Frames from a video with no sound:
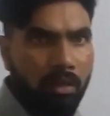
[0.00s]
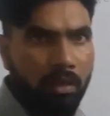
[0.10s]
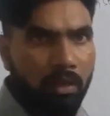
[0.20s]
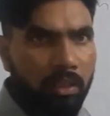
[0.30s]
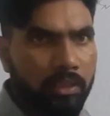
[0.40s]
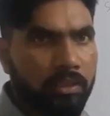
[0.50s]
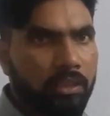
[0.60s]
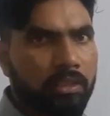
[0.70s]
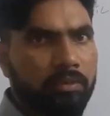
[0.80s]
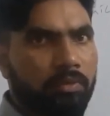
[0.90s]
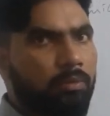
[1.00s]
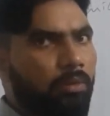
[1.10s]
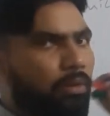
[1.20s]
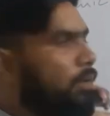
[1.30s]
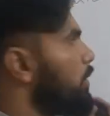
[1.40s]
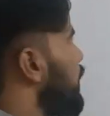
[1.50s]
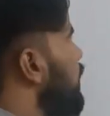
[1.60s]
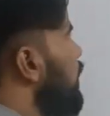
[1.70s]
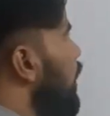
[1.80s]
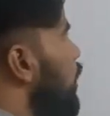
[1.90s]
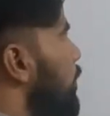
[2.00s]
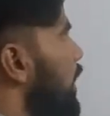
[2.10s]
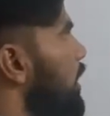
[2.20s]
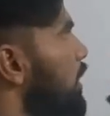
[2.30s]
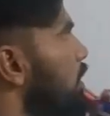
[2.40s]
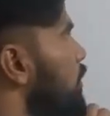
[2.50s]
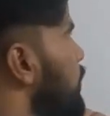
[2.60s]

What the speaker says: Yes, it is visible. Okay, command economy.